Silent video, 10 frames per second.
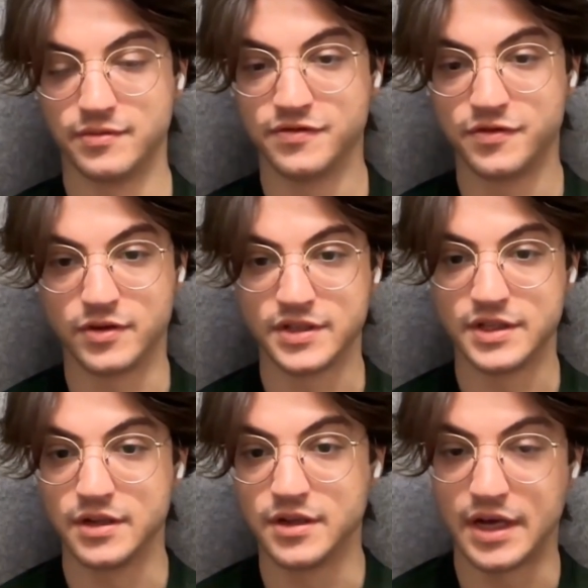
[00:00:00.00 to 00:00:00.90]
from the
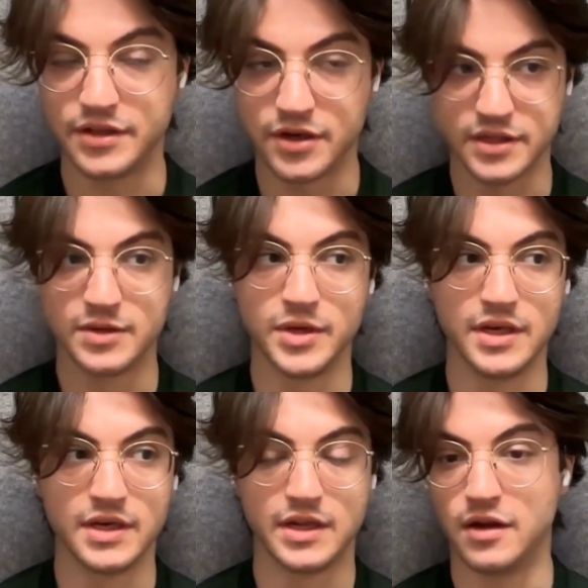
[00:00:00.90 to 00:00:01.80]
folks at
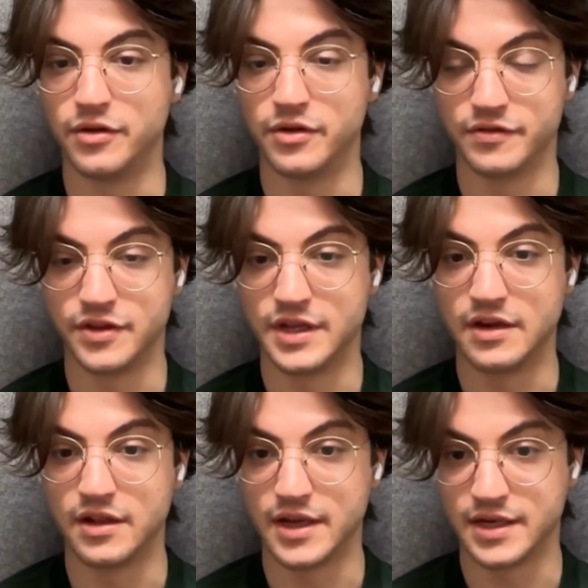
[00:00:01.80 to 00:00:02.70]
DuckDB and other of the
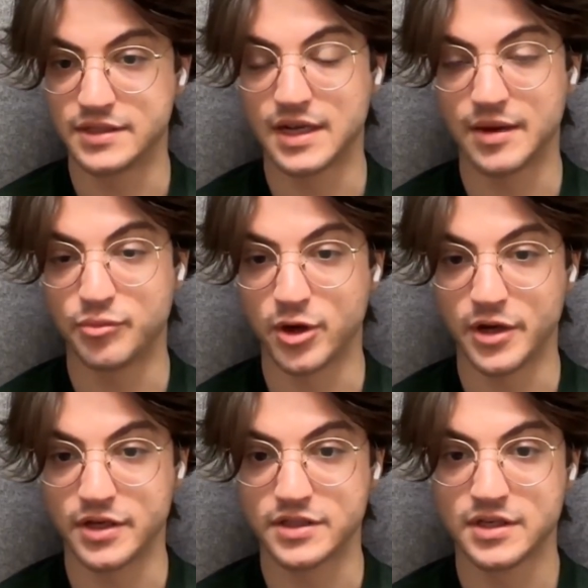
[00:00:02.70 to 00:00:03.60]
data lakes type
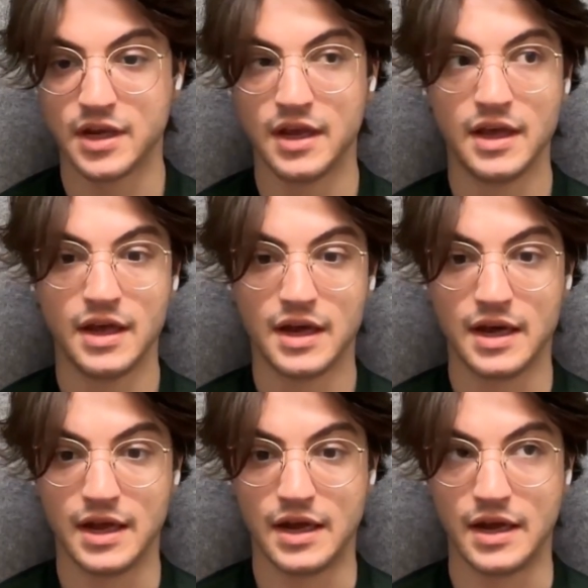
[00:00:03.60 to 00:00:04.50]
products.
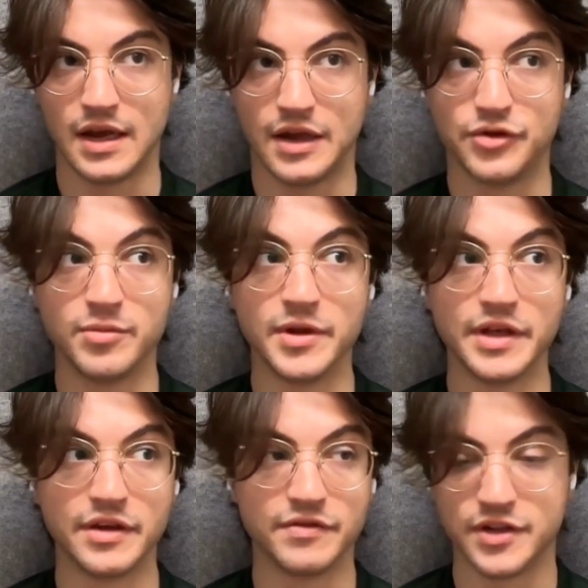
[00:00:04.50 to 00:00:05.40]
I do
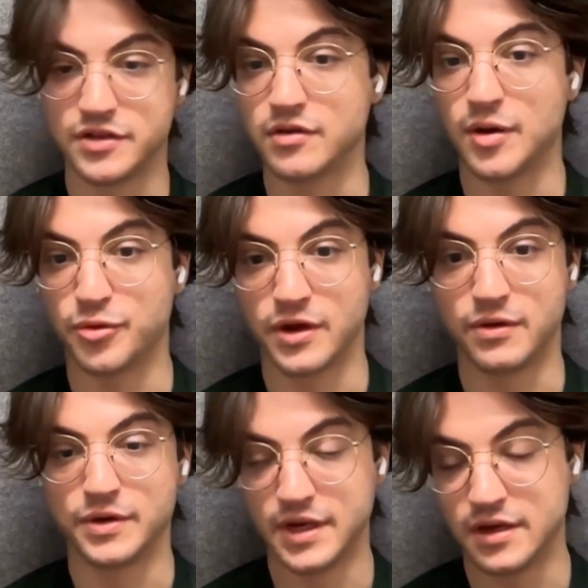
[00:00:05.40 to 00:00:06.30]
believe
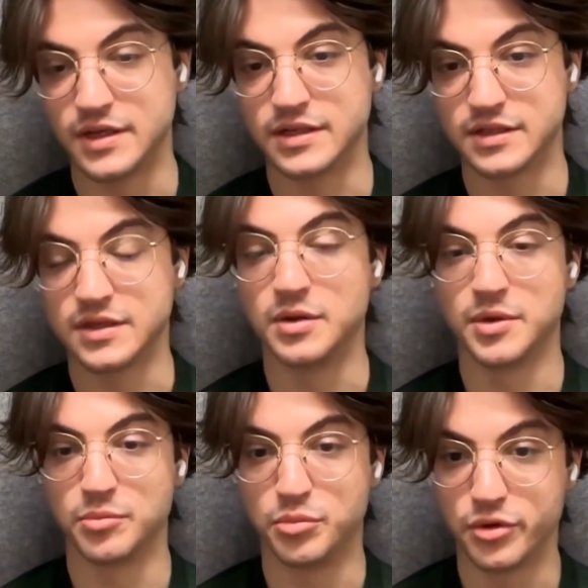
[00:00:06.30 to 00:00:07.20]
interoperating with data lakes is going
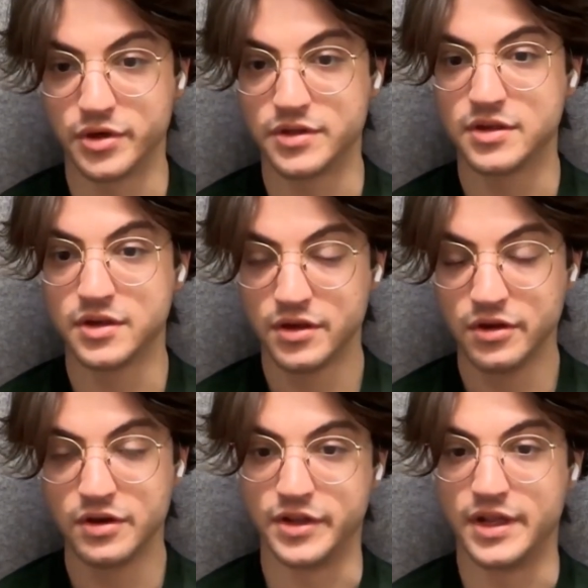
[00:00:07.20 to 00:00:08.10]
to be important
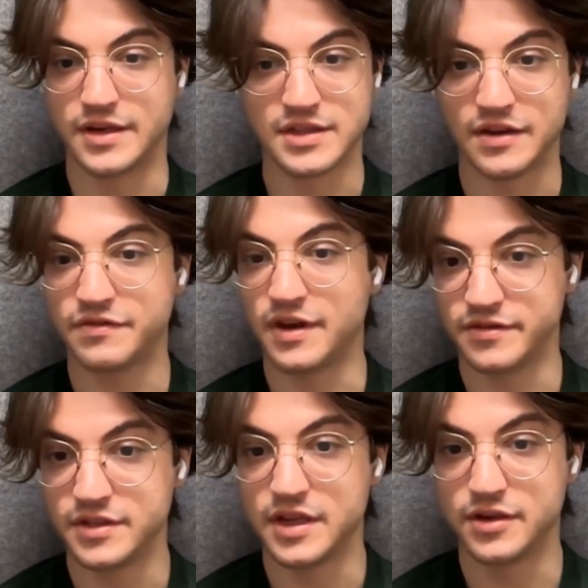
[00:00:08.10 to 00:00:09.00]
over the next like
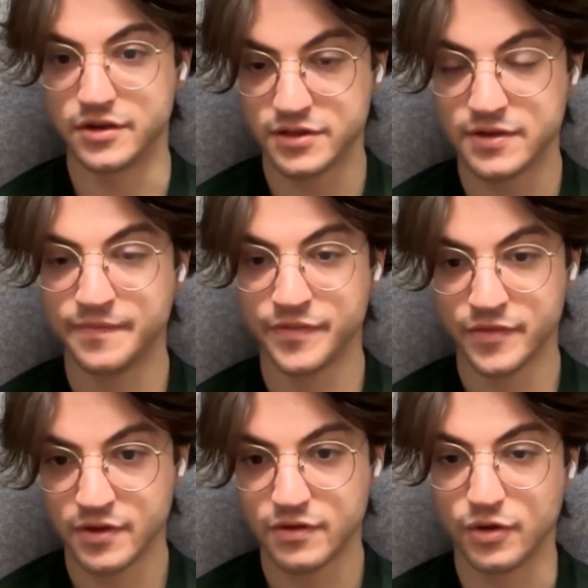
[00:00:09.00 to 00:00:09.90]
5 to 10 years.
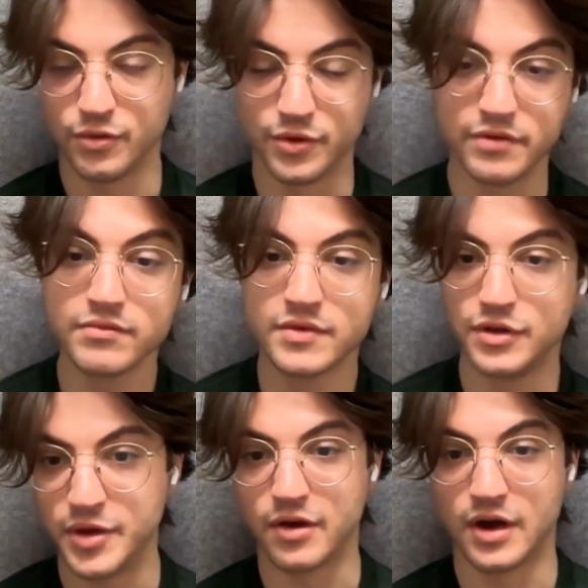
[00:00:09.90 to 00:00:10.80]
So we're
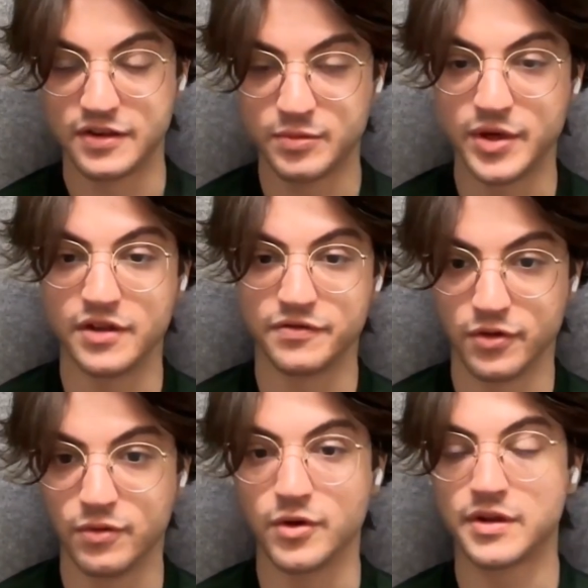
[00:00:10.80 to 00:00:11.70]
keeping our eyes peeled
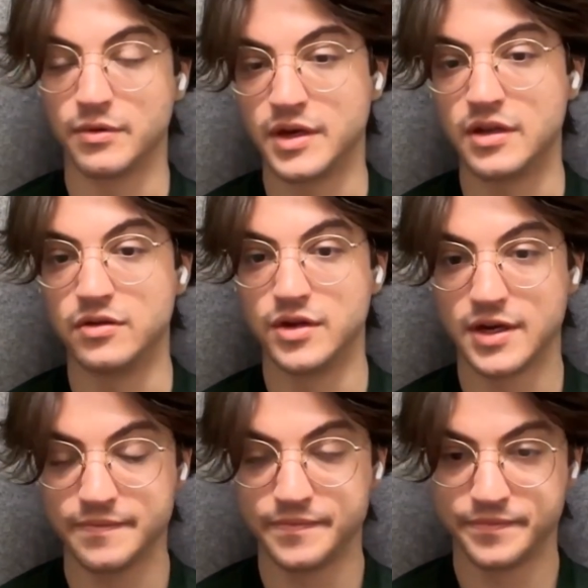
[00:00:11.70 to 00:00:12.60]
for work that we can do
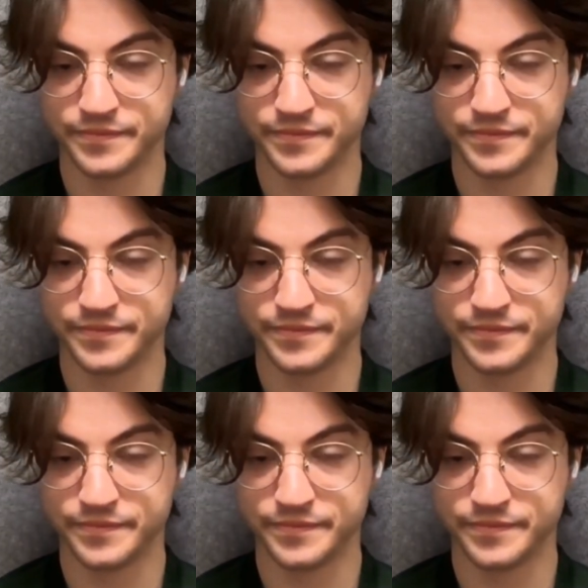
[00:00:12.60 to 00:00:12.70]
there.